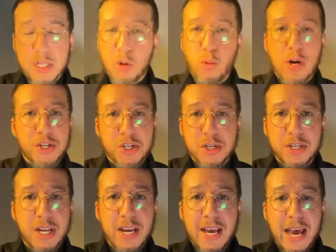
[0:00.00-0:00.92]
the
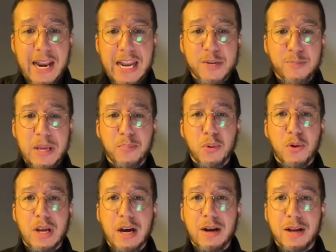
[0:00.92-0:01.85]
questions and lets people
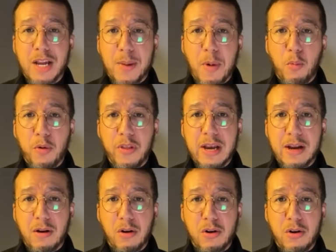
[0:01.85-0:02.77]
come up with
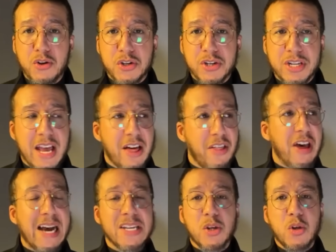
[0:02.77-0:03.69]
their conclusions.
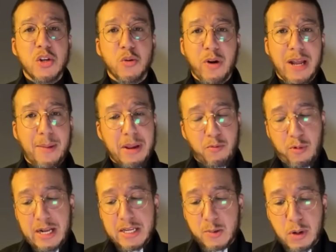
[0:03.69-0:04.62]
That's good.
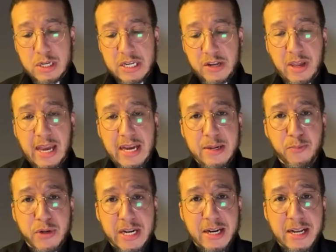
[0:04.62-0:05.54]
When he's
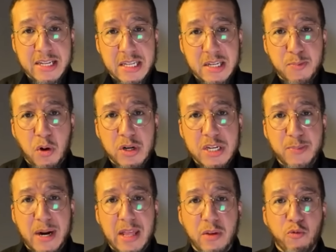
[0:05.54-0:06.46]
pontificating, pretending he's the
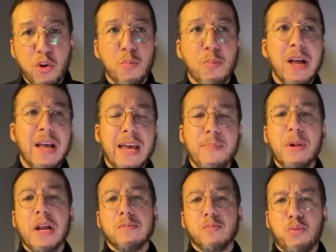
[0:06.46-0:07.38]
smartest man in the room, it
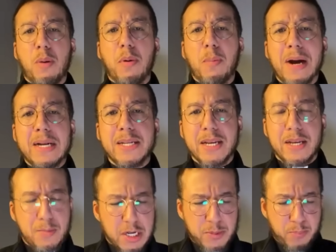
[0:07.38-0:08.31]
becomes problematic.
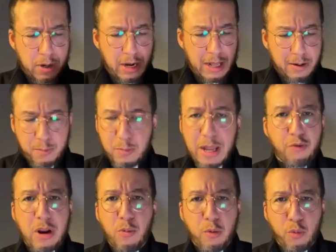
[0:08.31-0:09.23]
You must really
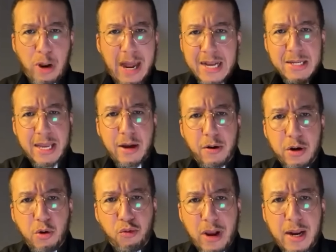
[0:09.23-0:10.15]
agree with what I say on
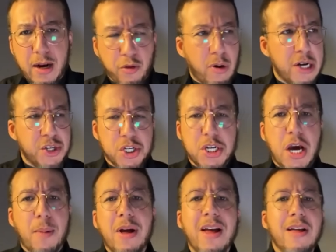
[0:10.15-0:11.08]
Ukraine, otherwise you're
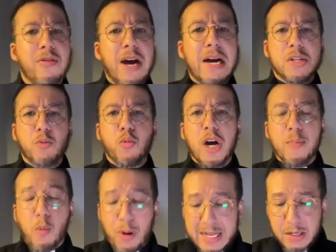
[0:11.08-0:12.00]
dumb. That doesn't
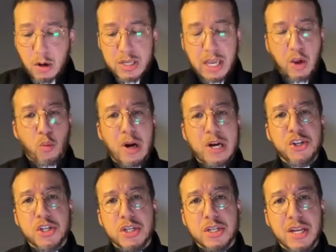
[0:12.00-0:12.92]
work. But when he's asking
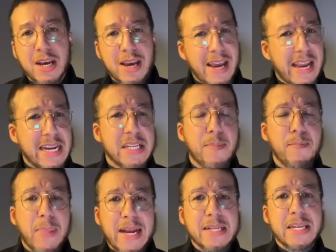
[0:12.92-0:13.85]
questions, he's
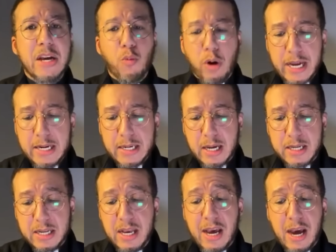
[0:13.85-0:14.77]
amazing at what he
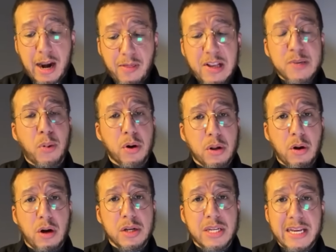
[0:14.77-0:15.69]
does. And in this
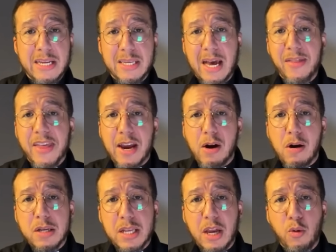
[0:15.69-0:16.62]
podcast, he sat there
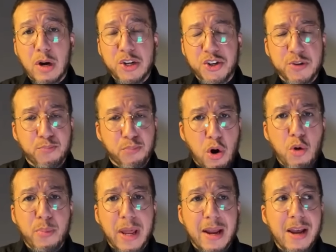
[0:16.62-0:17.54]
asking questions,
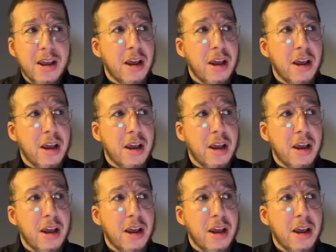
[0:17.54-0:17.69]
probing,